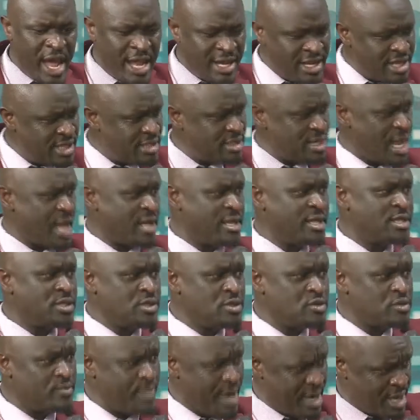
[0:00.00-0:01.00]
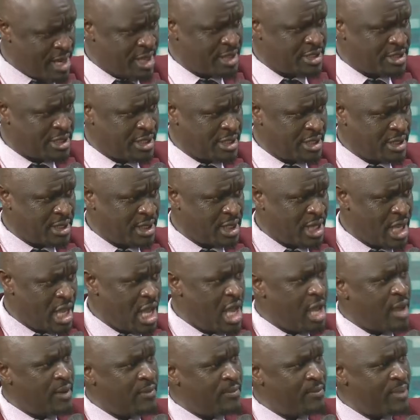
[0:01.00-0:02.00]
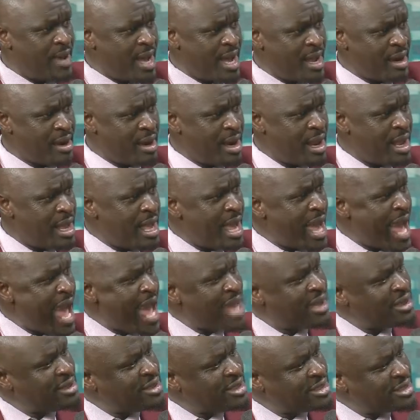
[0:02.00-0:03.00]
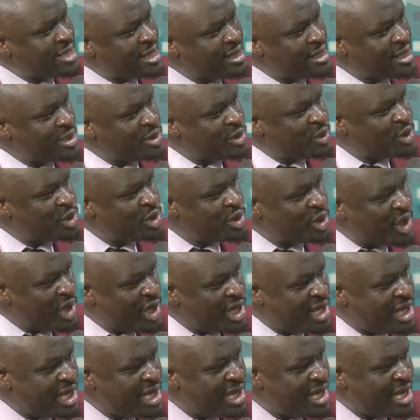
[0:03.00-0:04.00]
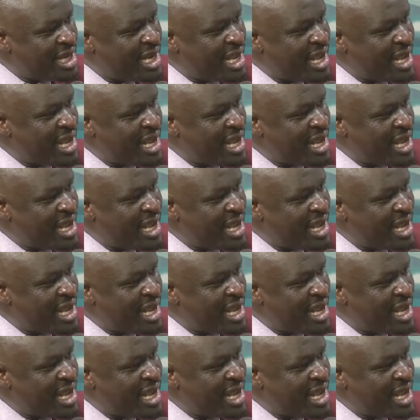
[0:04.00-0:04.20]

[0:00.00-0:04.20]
didn't do marketing, but I decided to join